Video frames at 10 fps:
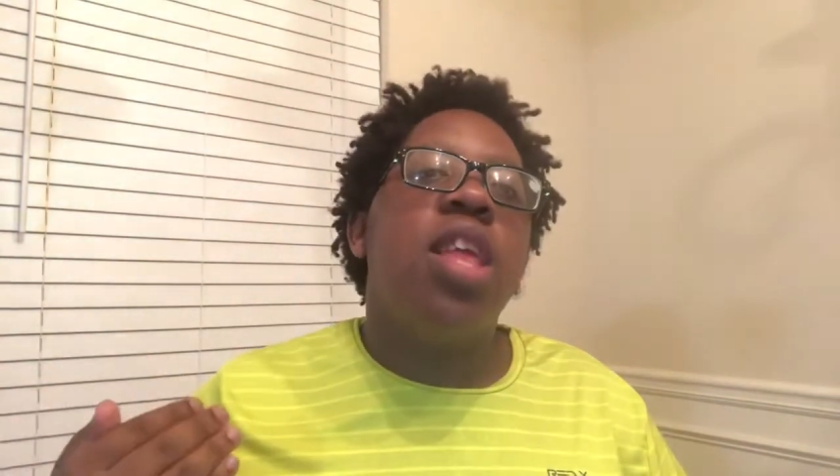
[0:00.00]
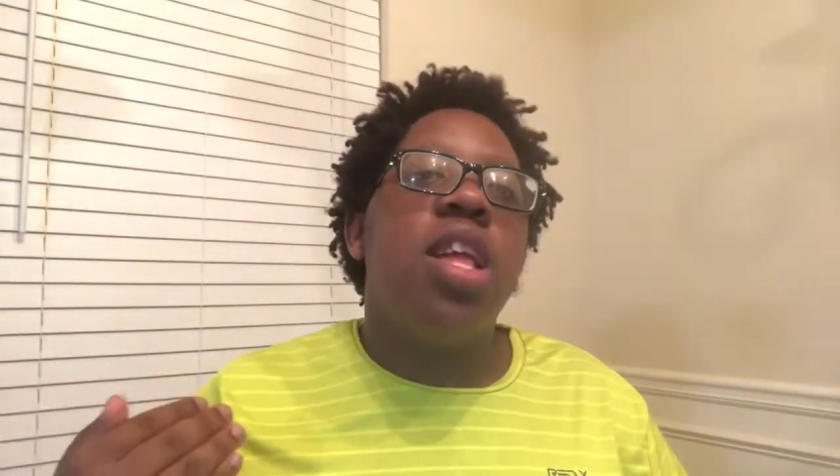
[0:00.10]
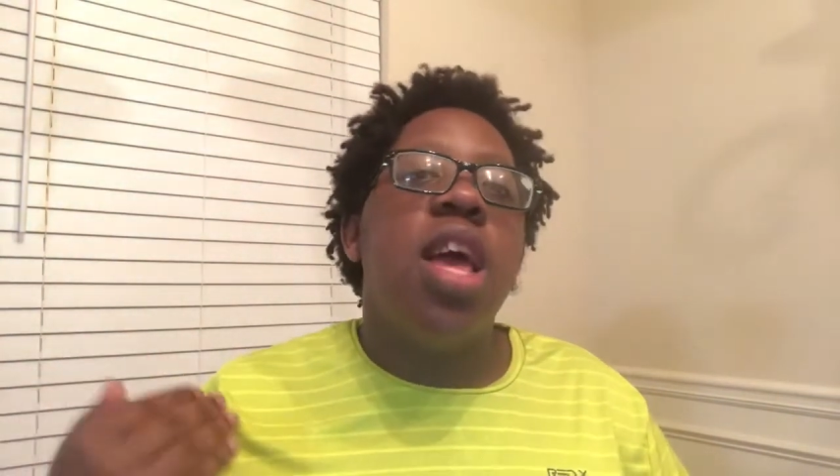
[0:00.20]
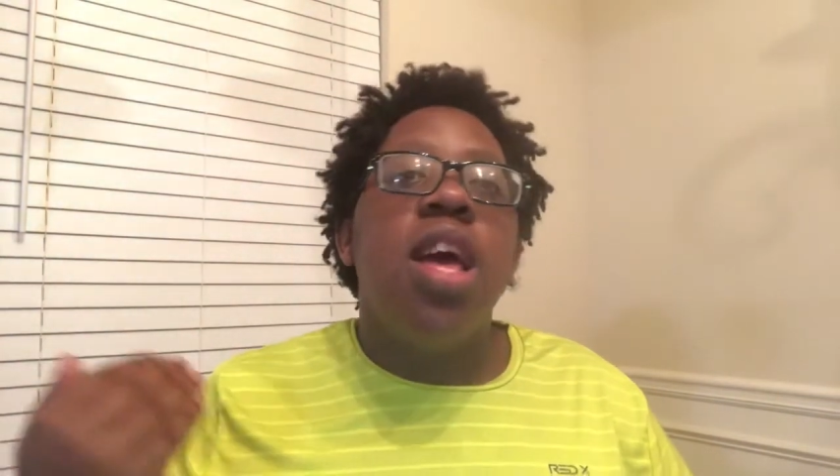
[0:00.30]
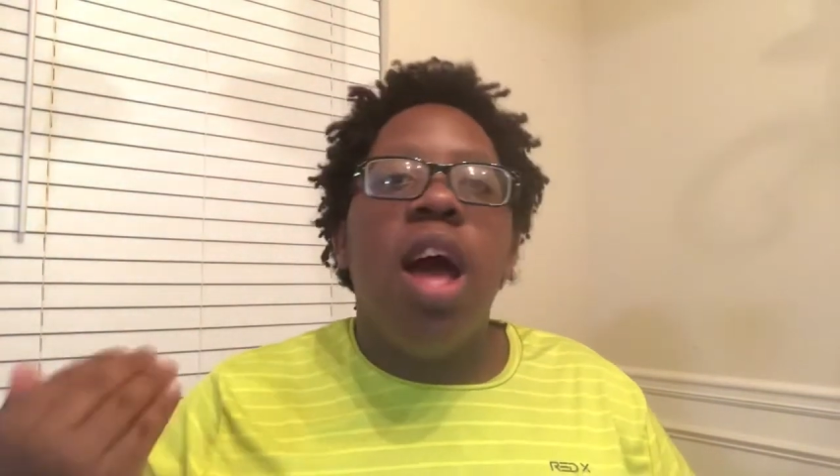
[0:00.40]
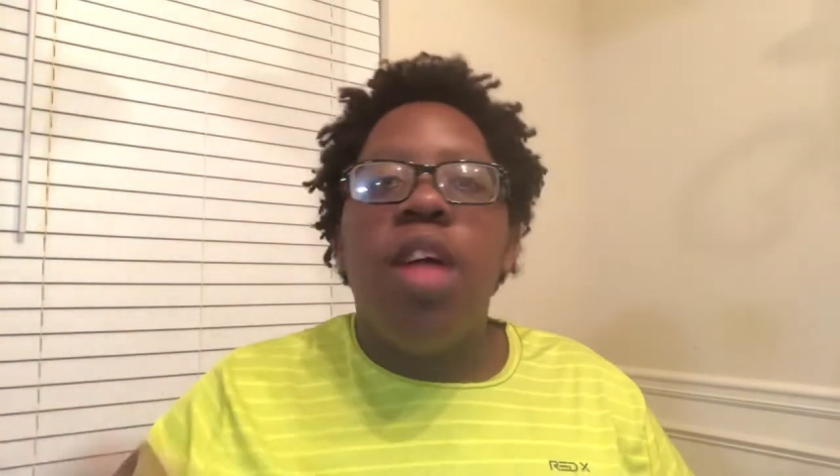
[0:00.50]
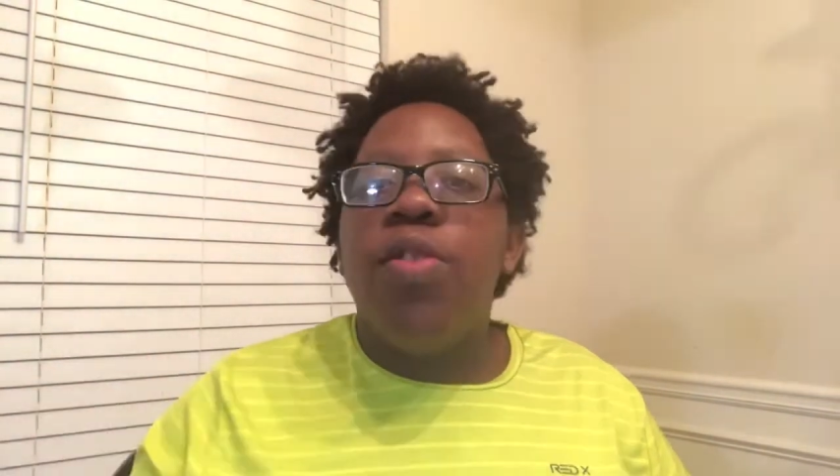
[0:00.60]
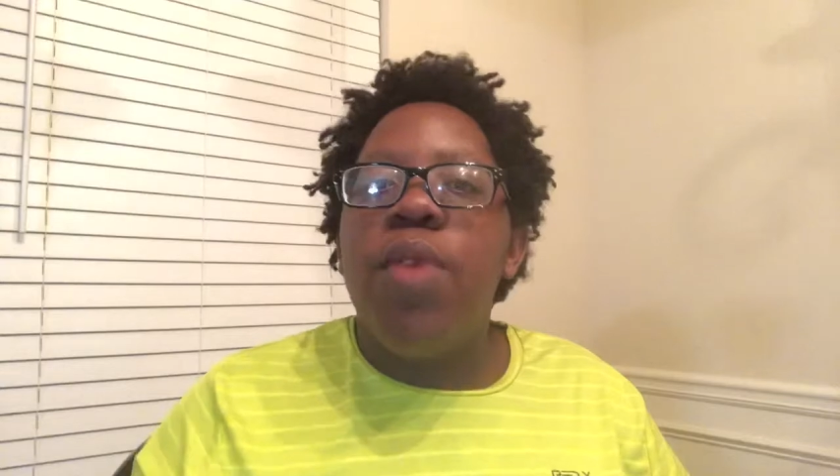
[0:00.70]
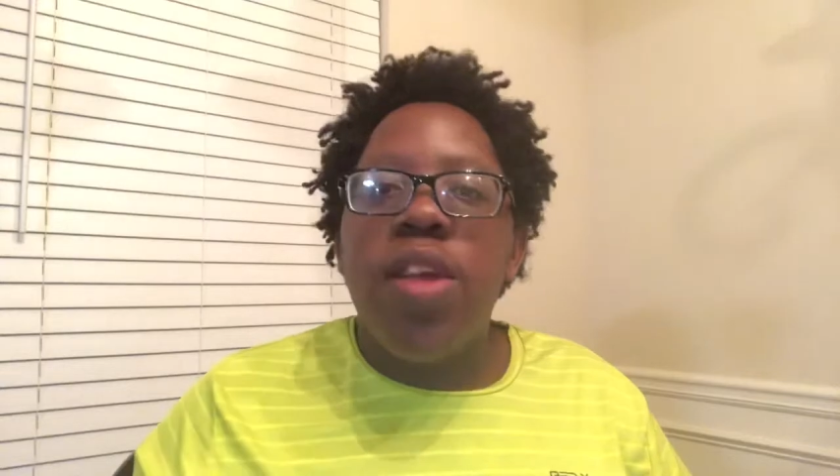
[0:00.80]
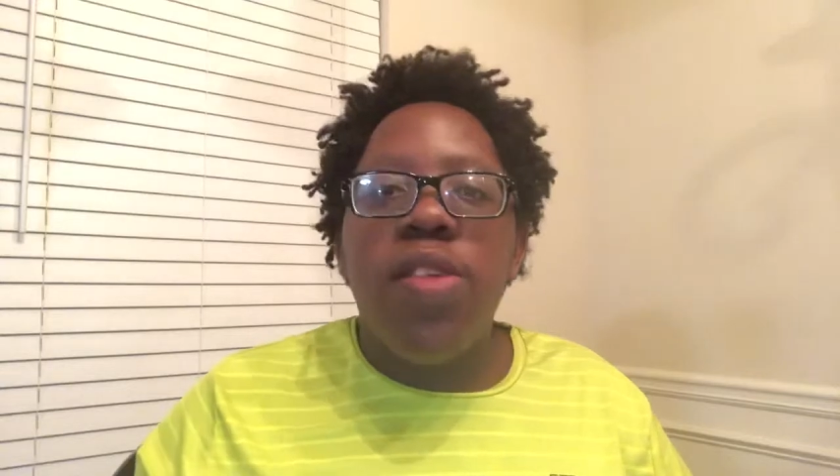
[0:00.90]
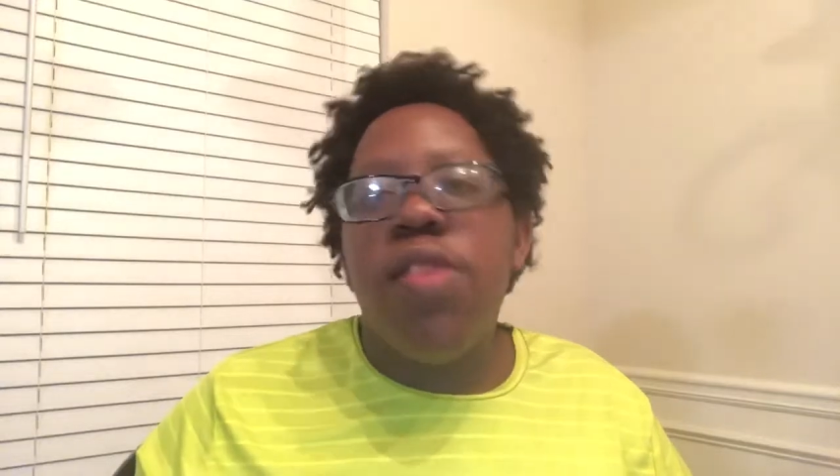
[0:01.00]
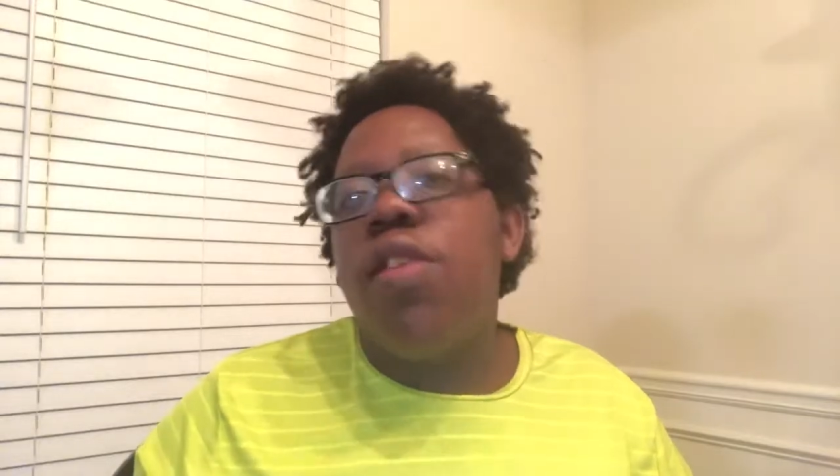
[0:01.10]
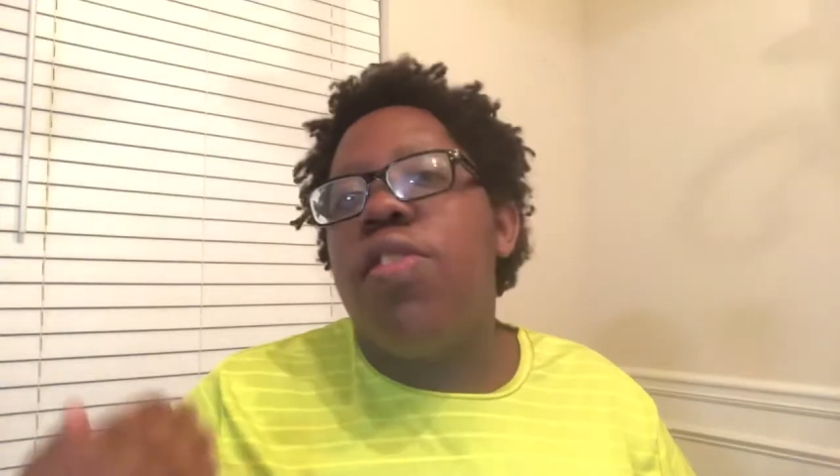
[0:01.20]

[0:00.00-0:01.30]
than other races.